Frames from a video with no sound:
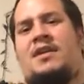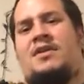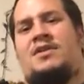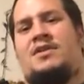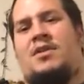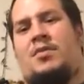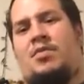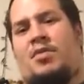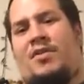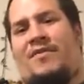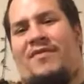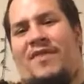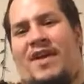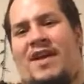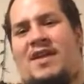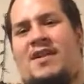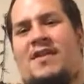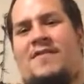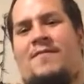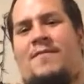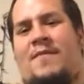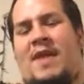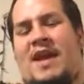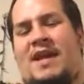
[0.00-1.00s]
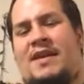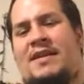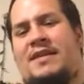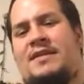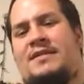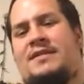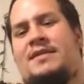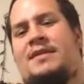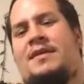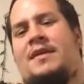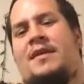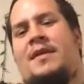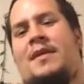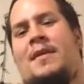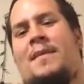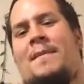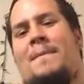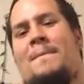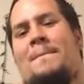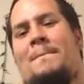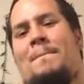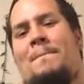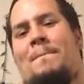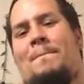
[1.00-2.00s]
So preventative maintenance,
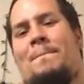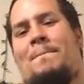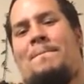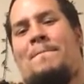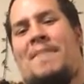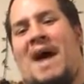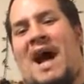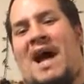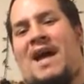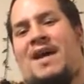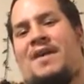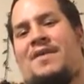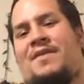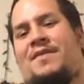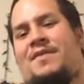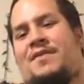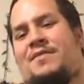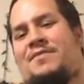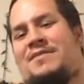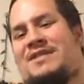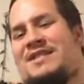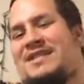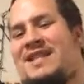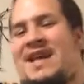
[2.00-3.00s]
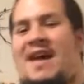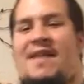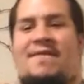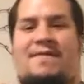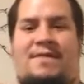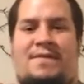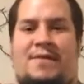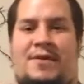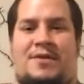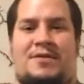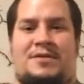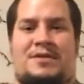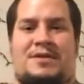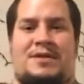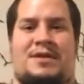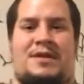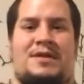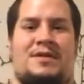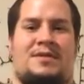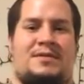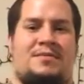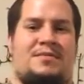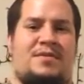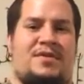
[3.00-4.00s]
buy a thermostat first